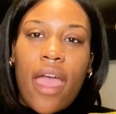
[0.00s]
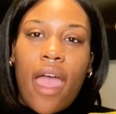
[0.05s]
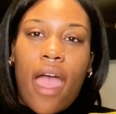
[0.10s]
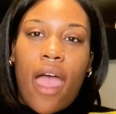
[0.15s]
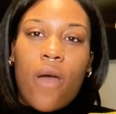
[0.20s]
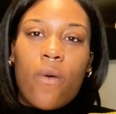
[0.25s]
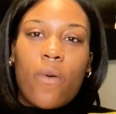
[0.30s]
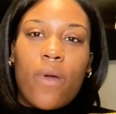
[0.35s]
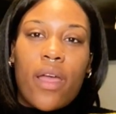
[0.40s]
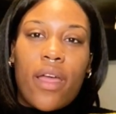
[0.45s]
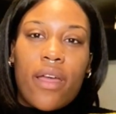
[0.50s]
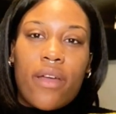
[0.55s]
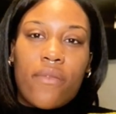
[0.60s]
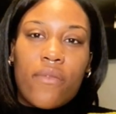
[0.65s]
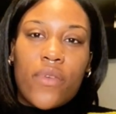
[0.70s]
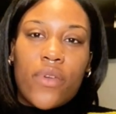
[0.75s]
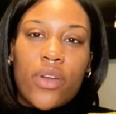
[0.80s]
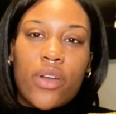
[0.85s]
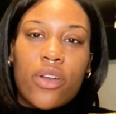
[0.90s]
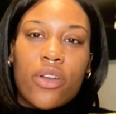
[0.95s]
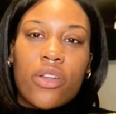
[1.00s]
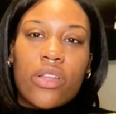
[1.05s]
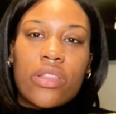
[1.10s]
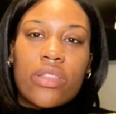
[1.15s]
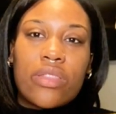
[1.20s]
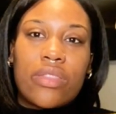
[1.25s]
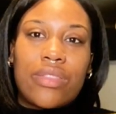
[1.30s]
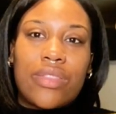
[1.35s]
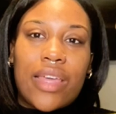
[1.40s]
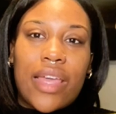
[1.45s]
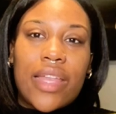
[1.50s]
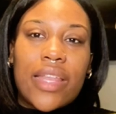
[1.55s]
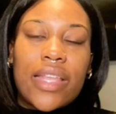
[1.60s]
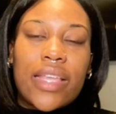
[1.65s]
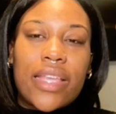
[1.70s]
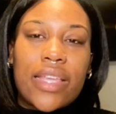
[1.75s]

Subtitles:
However, that